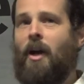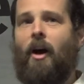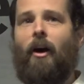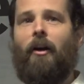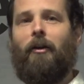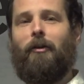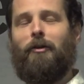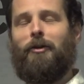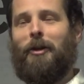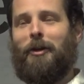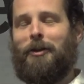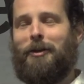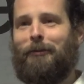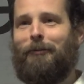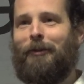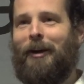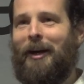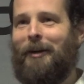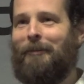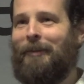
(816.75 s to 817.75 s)
an
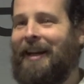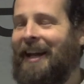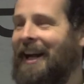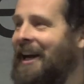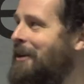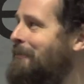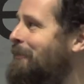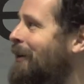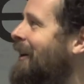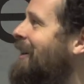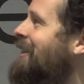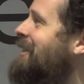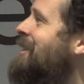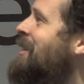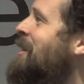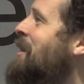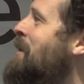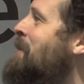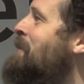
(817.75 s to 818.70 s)
unjustifiably high price,